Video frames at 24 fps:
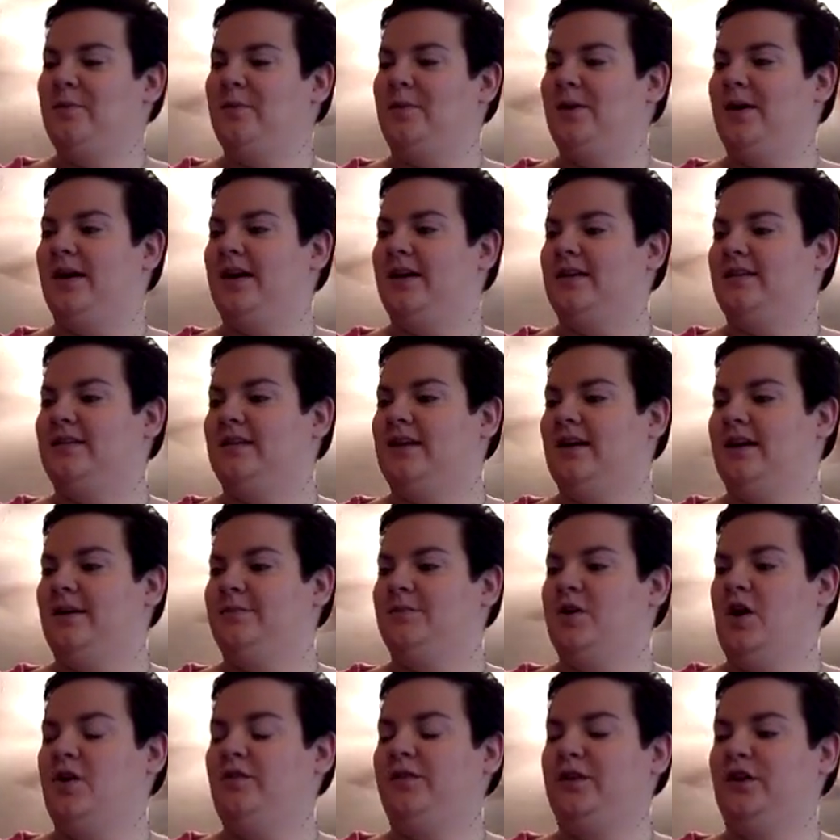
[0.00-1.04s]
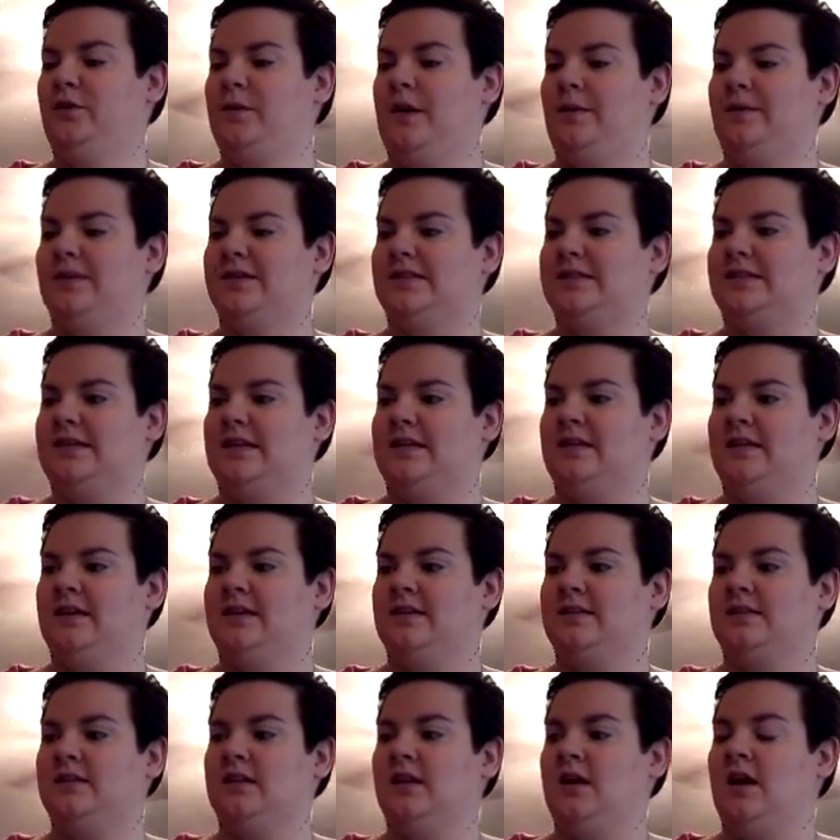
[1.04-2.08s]
But hopefully you'll be able to see
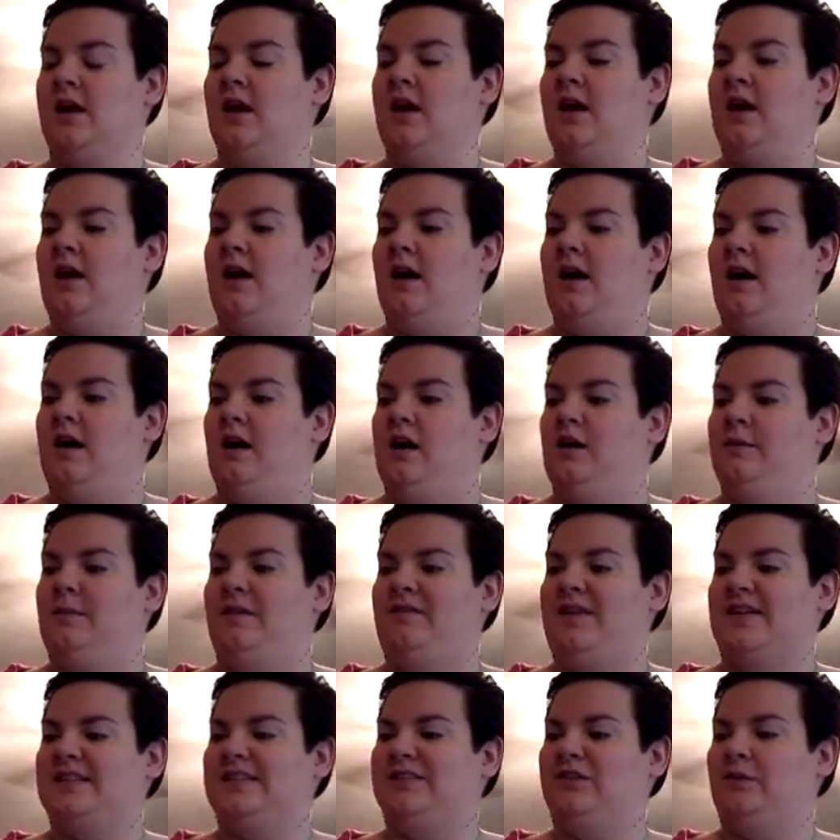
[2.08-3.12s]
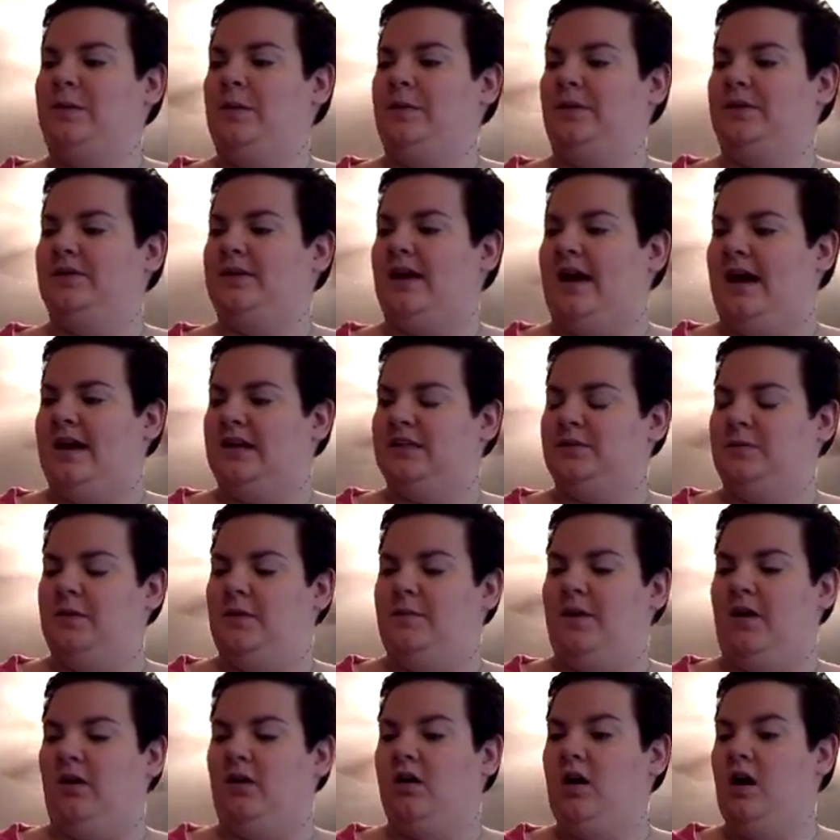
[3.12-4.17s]
this. I've had several people ask me
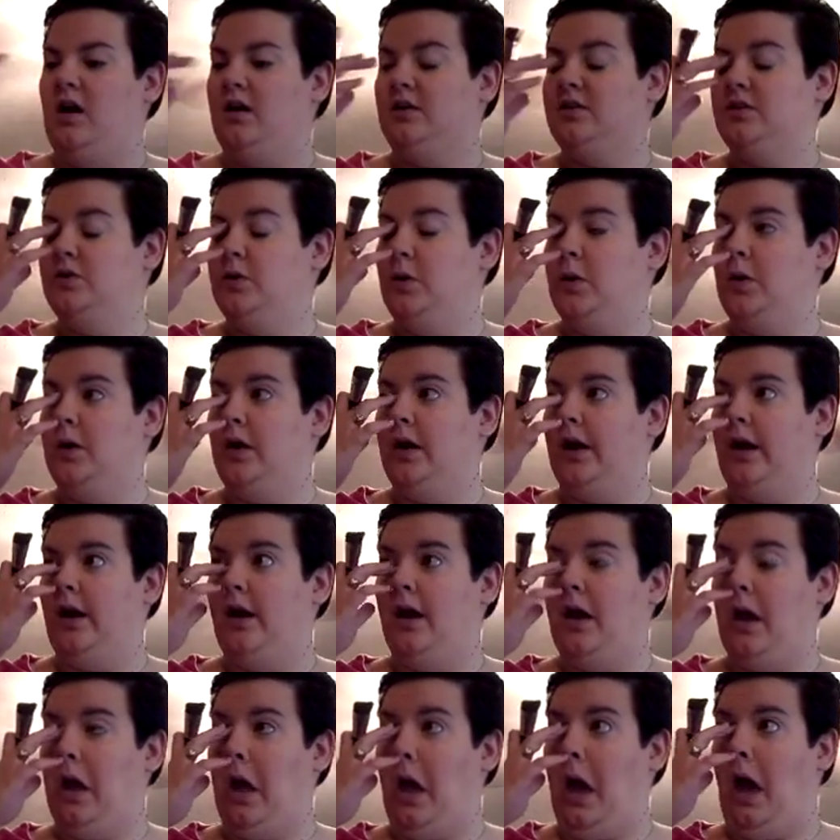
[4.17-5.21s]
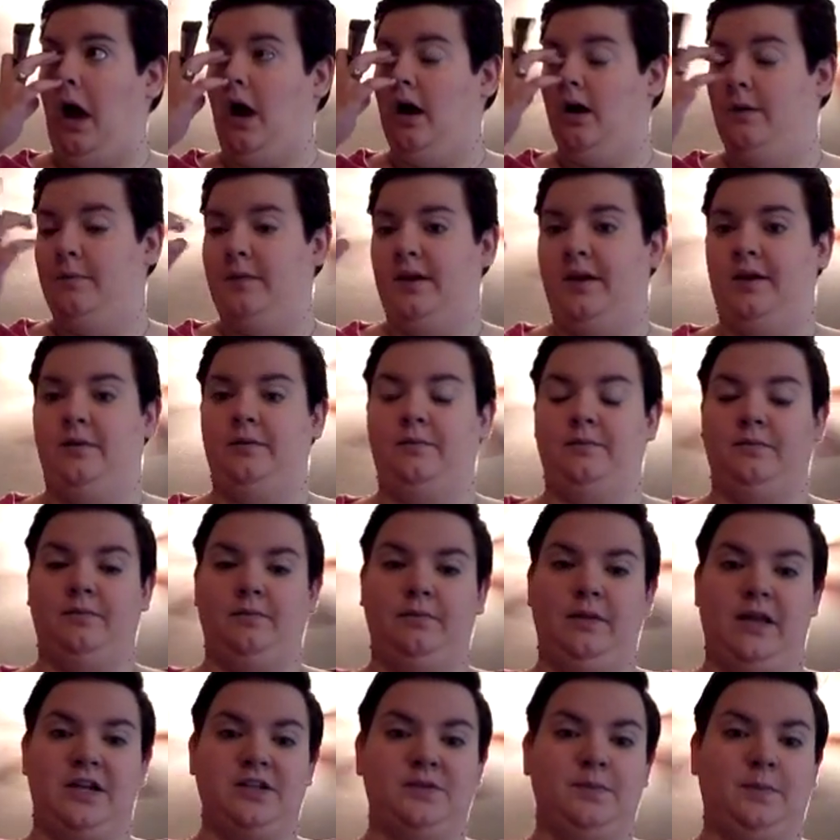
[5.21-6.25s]
about contouring and
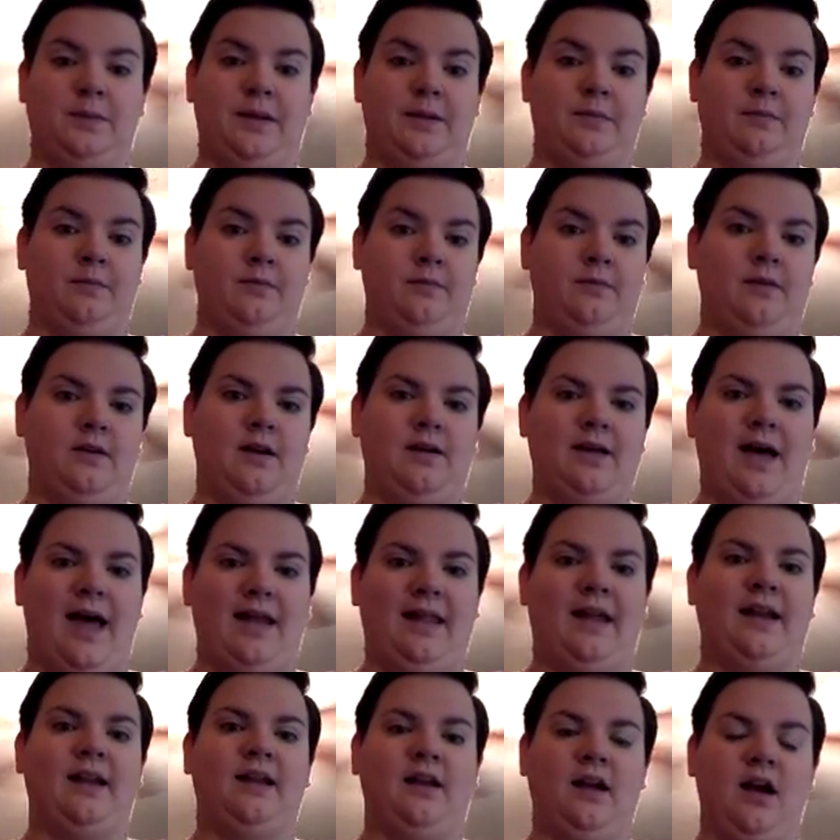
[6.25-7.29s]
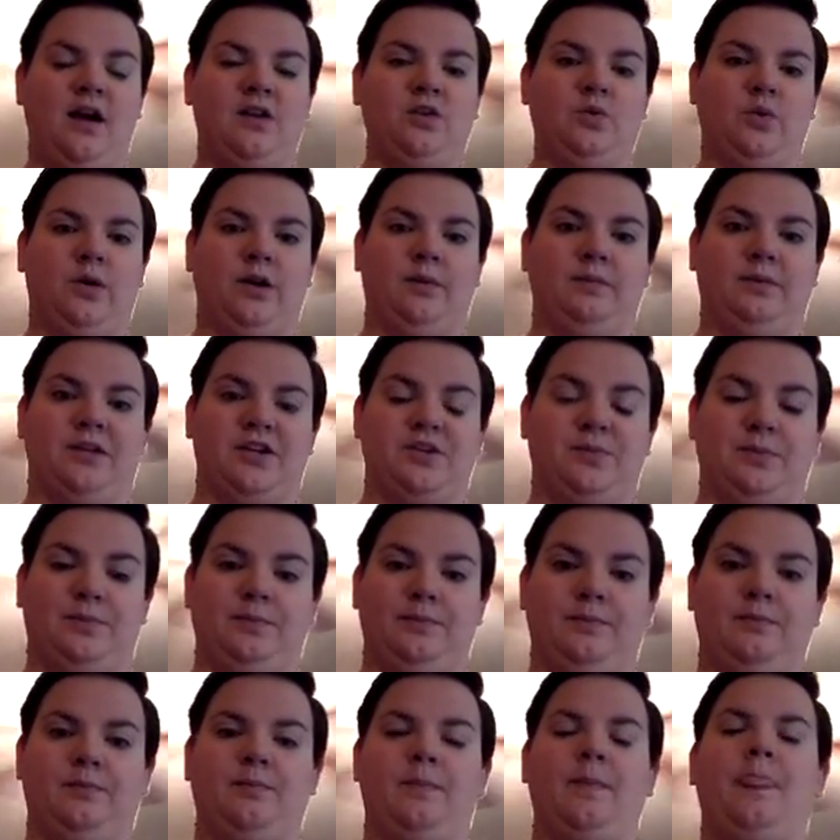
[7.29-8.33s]
highlighting, contouring, and blush.
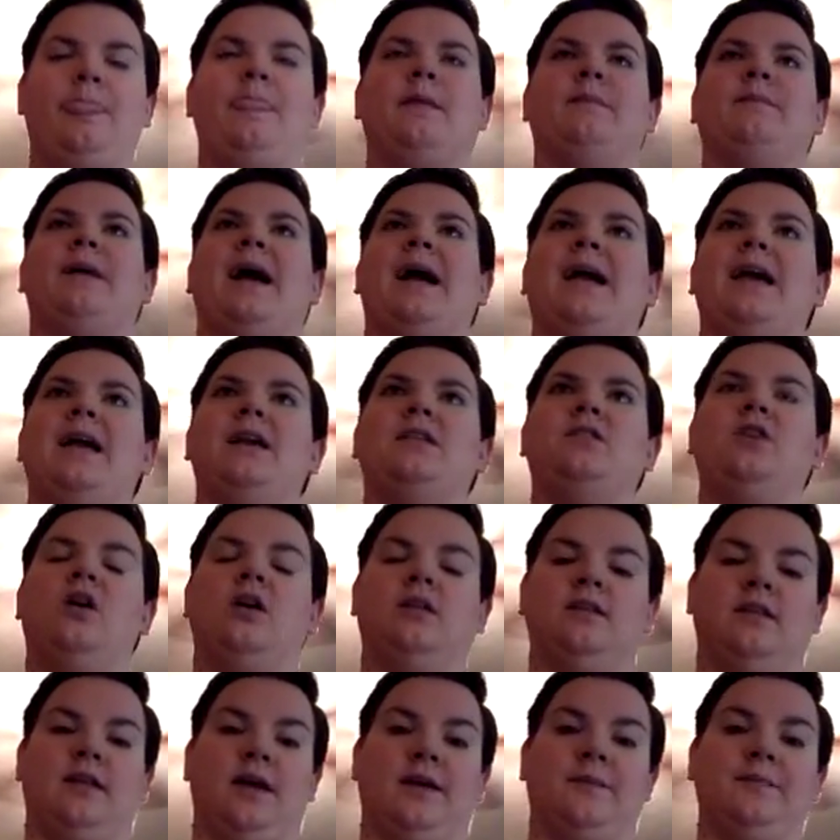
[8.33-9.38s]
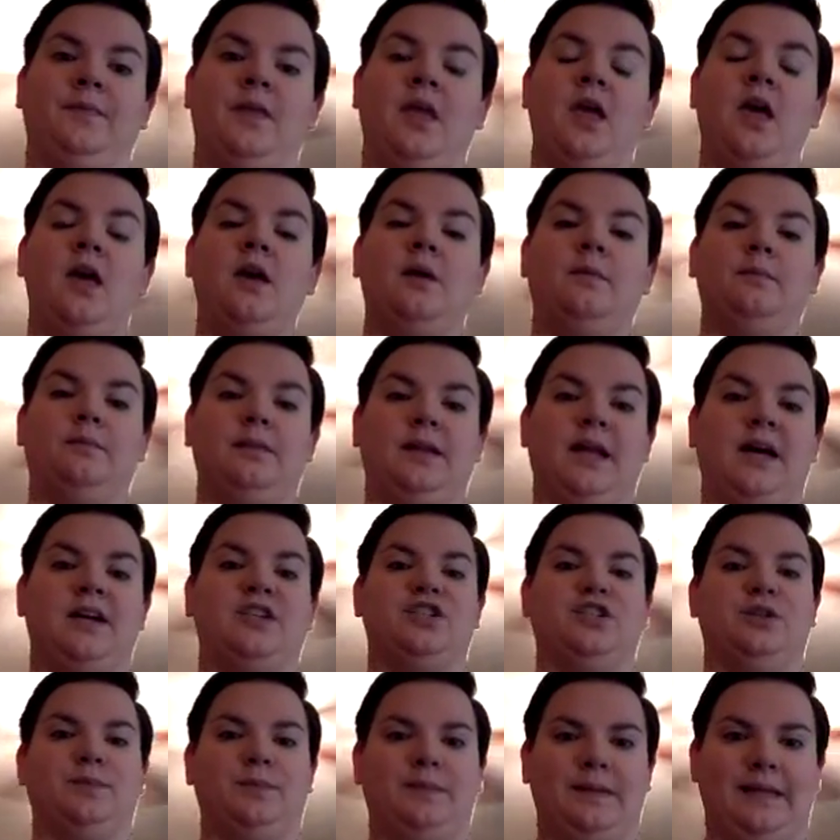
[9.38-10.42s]
I can't talk today.
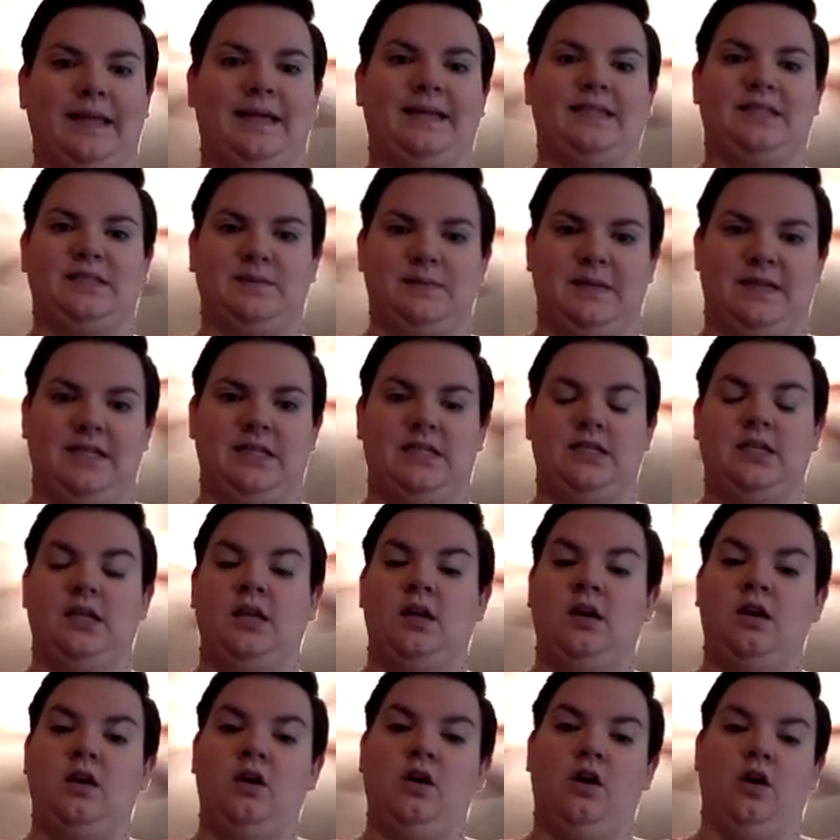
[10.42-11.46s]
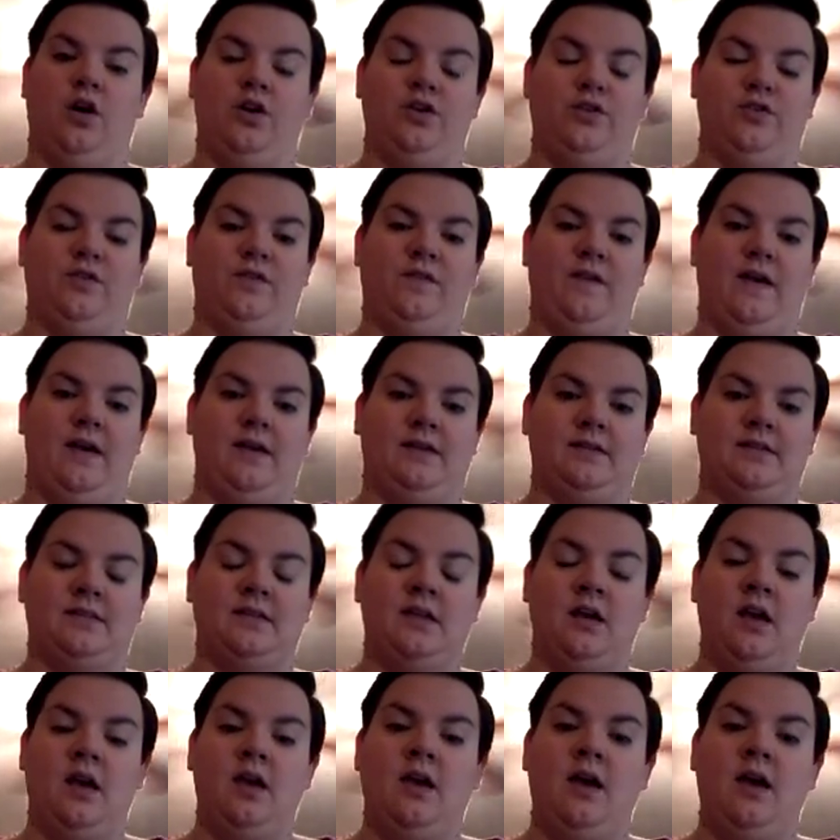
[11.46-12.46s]
Blush placement on your face.